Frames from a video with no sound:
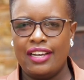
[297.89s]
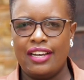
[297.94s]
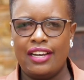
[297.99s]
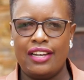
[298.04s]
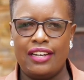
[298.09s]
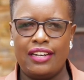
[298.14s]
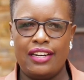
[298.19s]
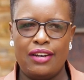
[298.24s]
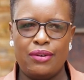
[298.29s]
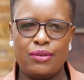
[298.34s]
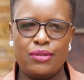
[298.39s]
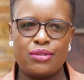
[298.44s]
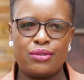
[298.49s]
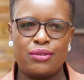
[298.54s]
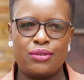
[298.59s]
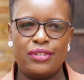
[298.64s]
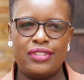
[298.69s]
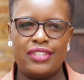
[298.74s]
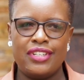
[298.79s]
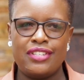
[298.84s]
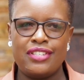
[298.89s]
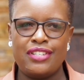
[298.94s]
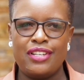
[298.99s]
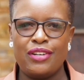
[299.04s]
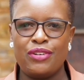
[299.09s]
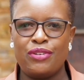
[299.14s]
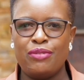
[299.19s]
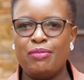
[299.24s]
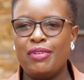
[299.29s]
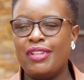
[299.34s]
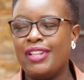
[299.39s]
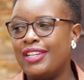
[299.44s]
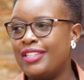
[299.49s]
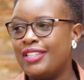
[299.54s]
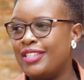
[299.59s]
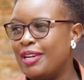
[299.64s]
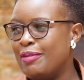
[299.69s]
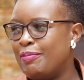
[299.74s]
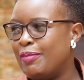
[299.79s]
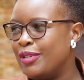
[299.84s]
and I was contesting to be the
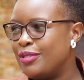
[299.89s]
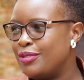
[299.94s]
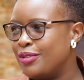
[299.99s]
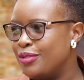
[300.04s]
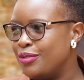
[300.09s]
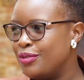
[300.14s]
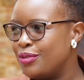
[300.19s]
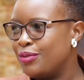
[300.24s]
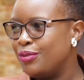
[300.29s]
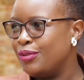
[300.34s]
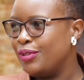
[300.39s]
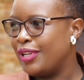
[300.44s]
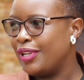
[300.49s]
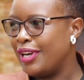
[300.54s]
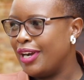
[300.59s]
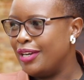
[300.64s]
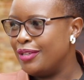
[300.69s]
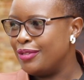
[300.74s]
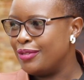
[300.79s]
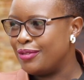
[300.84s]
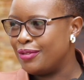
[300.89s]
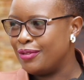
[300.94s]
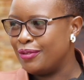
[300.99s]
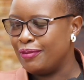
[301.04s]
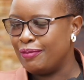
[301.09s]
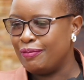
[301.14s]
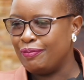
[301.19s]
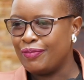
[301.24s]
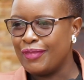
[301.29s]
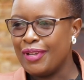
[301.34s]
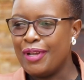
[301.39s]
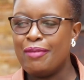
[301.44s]
chairperson school council.